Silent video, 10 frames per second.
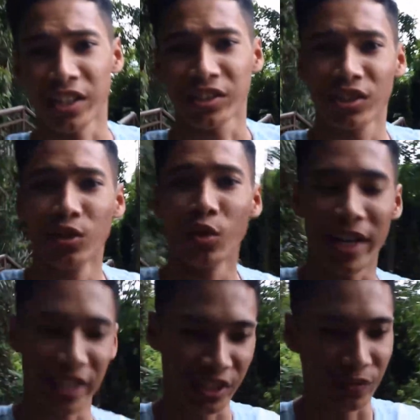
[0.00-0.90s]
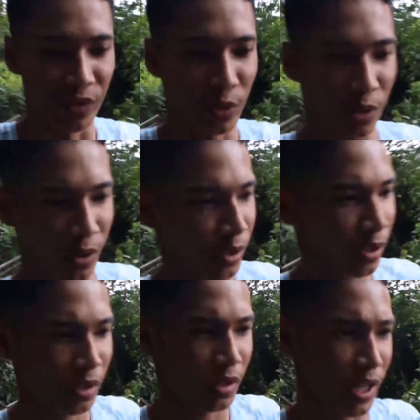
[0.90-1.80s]
Guys, look at this view.
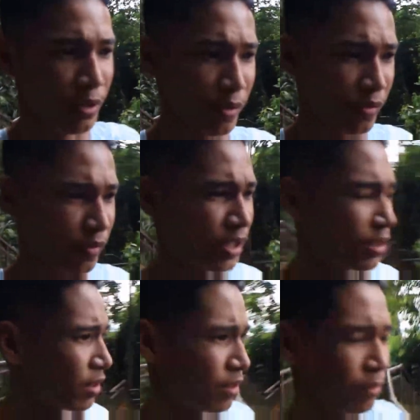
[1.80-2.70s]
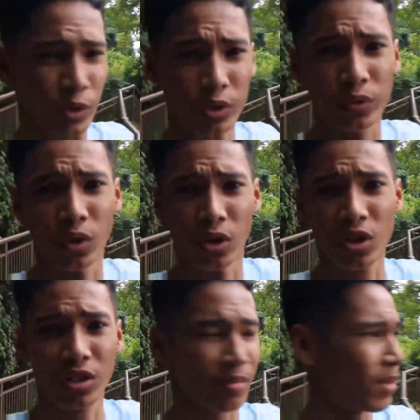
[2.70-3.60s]
I don't know if it's beautiful or
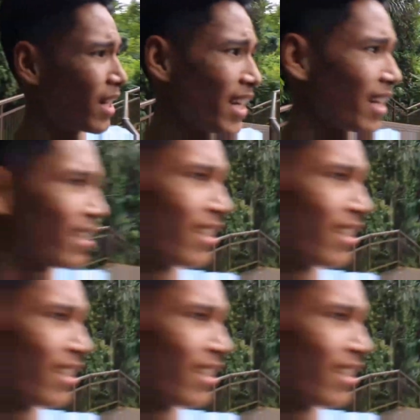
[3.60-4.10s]
not, but yeah.